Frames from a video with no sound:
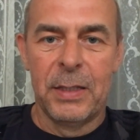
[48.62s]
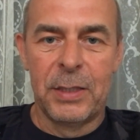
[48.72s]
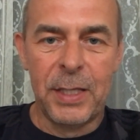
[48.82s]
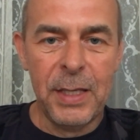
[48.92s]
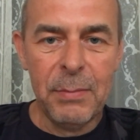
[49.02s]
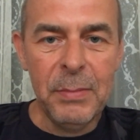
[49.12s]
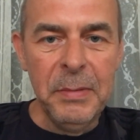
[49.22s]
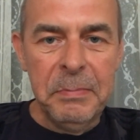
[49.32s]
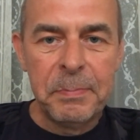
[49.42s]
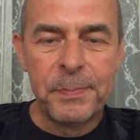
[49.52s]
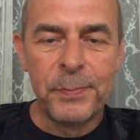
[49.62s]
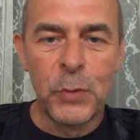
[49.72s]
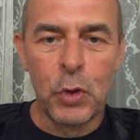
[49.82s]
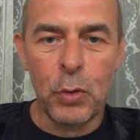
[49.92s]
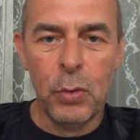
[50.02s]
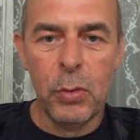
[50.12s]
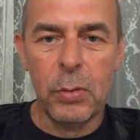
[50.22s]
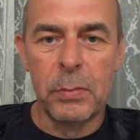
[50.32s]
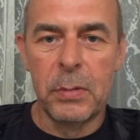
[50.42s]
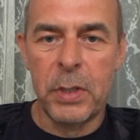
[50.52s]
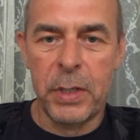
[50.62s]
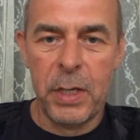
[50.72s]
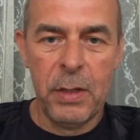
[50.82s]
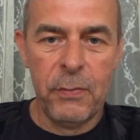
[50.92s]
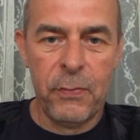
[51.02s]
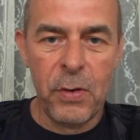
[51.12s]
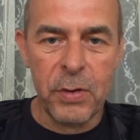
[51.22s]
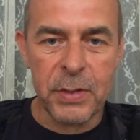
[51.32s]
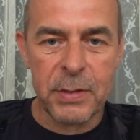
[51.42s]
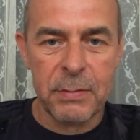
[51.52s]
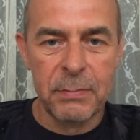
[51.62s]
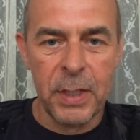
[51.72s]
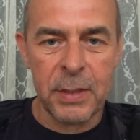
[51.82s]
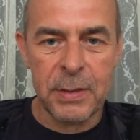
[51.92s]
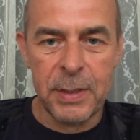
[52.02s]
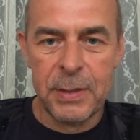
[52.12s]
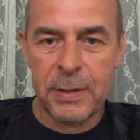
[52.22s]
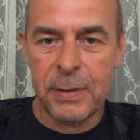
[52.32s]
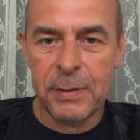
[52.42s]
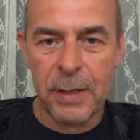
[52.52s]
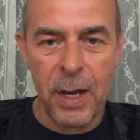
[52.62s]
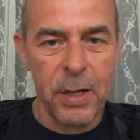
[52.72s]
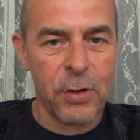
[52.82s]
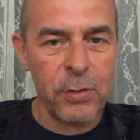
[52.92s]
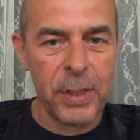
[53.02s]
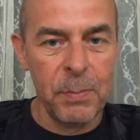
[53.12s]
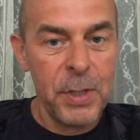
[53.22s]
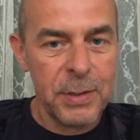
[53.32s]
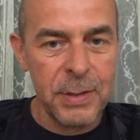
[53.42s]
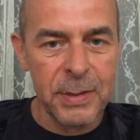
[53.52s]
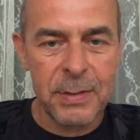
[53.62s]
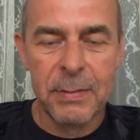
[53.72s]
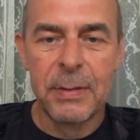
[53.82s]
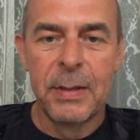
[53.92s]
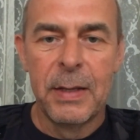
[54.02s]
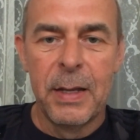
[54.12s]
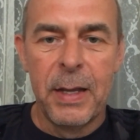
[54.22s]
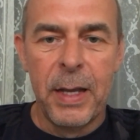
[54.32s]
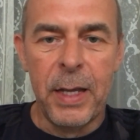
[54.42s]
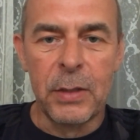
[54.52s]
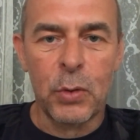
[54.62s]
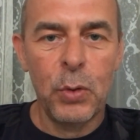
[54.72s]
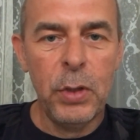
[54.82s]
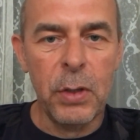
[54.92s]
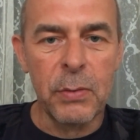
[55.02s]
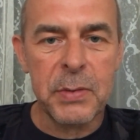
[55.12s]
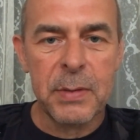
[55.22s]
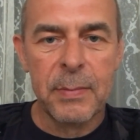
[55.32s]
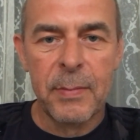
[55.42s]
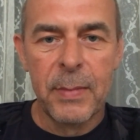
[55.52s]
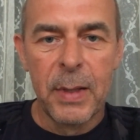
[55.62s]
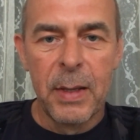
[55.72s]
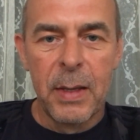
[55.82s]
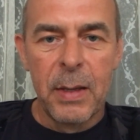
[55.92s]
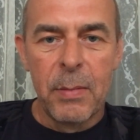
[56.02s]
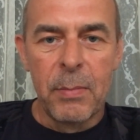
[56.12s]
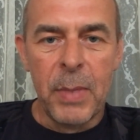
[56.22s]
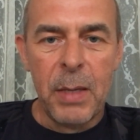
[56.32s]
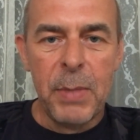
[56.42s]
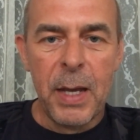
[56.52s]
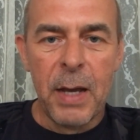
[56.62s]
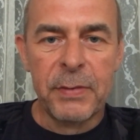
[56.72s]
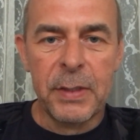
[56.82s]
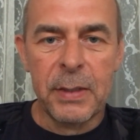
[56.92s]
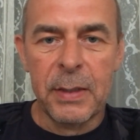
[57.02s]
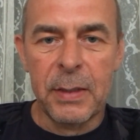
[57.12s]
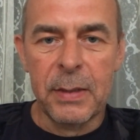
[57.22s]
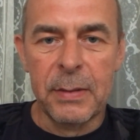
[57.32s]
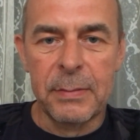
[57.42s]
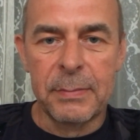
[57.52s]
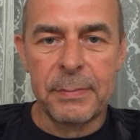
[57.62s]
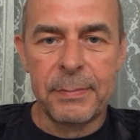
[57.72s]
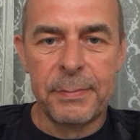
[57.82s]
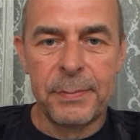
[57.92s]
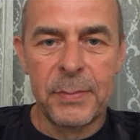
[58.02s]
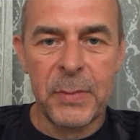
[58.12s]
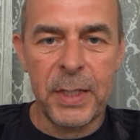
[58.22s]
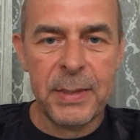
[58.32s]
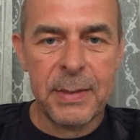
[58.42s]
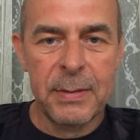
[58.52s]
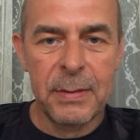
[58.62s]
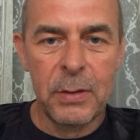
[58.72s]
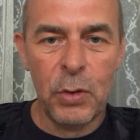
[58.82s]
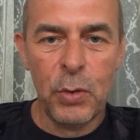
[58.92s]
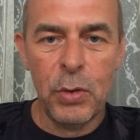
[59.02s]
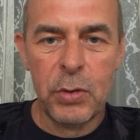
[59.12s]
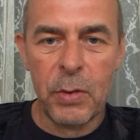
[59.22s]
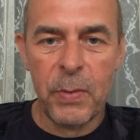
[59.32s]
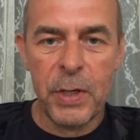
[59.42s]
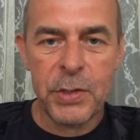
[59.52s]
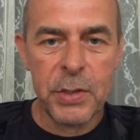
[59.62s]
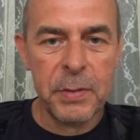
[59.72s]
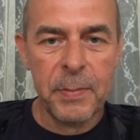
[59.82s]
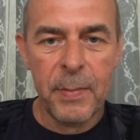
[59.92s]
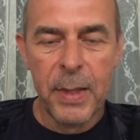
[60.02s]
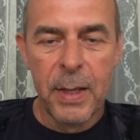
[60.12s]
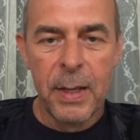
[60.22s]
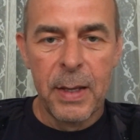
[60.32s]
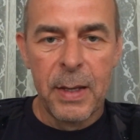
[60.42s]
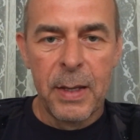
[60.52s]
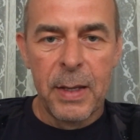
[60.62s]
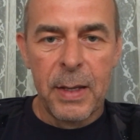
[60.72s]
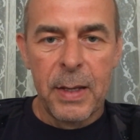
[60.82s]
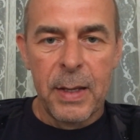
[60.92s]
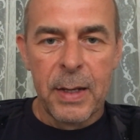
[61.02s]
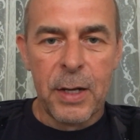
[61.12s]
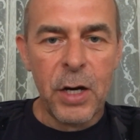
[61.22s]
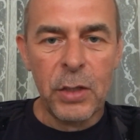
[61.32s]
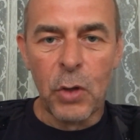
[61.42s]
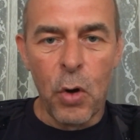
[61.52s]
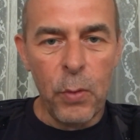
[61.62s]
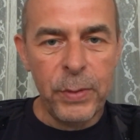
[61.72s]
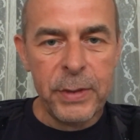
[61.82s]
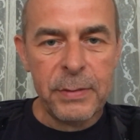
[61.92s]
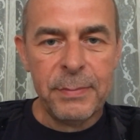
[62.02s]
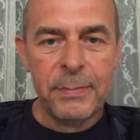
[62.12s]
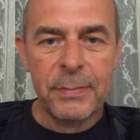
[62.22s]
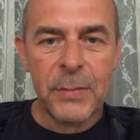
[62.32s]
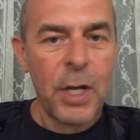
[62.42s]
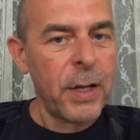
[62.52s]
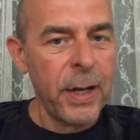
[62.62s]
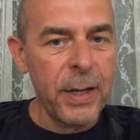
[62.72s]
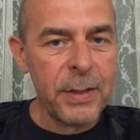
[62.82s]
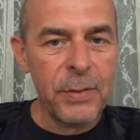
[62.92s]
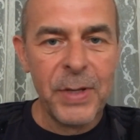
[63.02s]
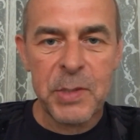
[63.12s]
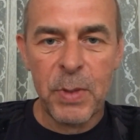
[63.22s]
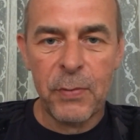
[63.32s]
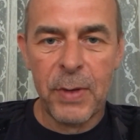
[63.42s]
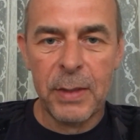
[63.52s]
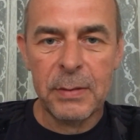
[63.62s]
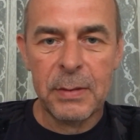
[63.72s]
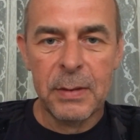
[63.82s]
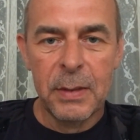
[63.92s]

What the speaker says: team to reinforce existing HiKOKI business. And who knows, maybe after this new intervention, current owner, KKR investment fund,